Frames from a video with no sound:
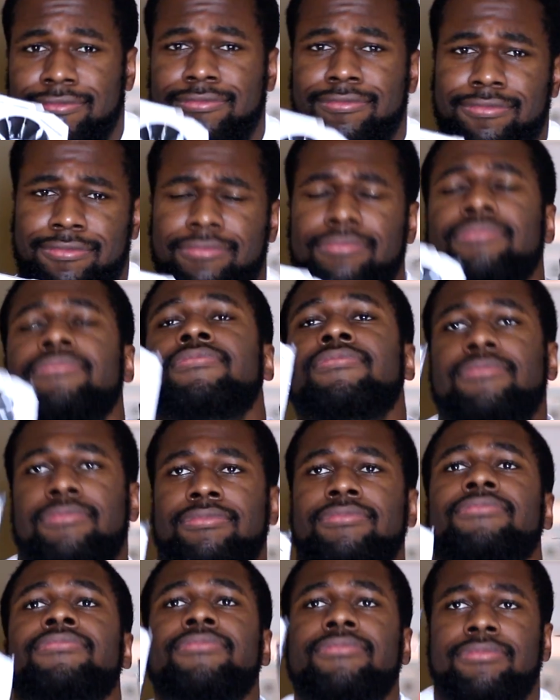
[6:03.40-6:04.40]
and the
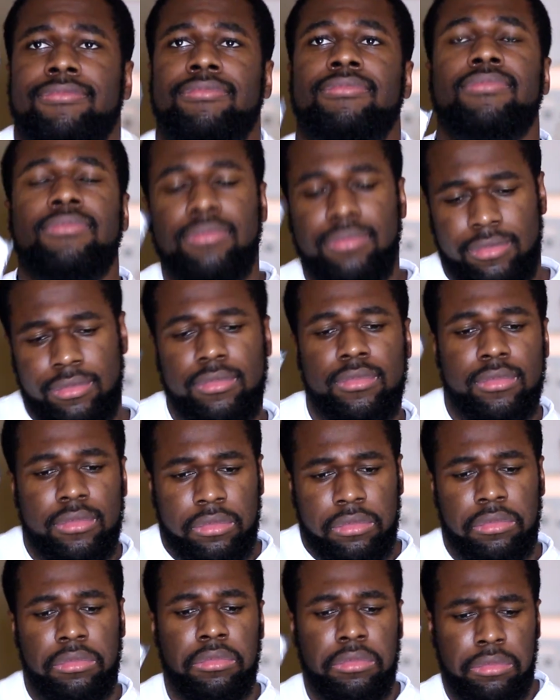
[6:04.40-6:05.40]
minimum average
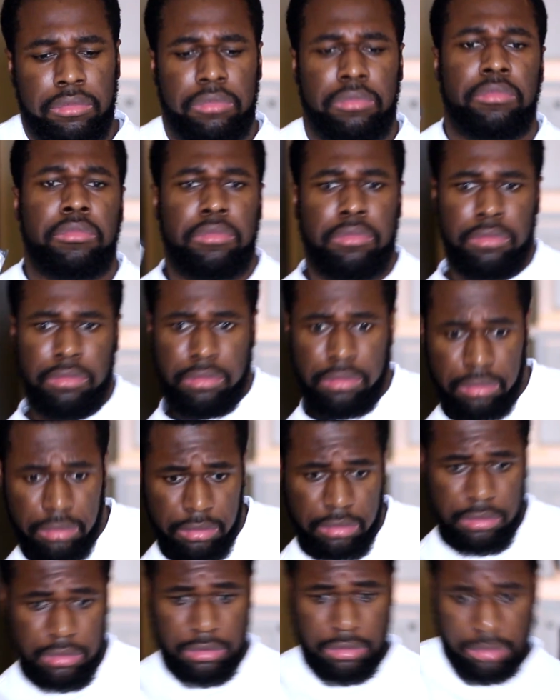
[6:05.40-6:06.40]
FPS as well.
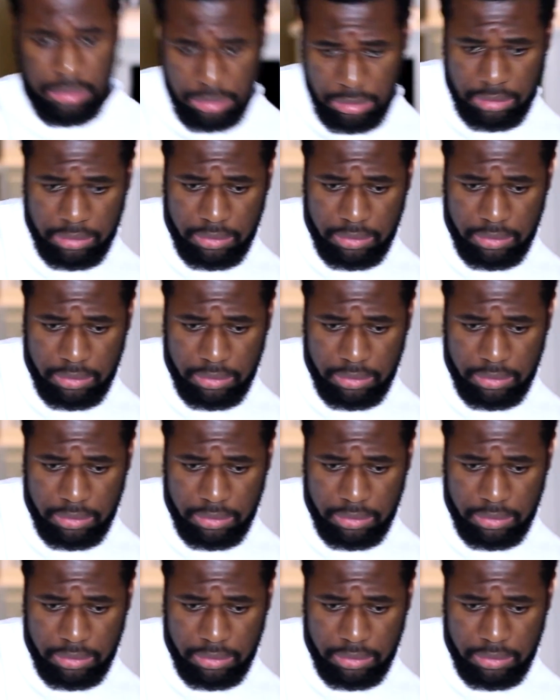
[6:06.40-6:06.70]
So yeah,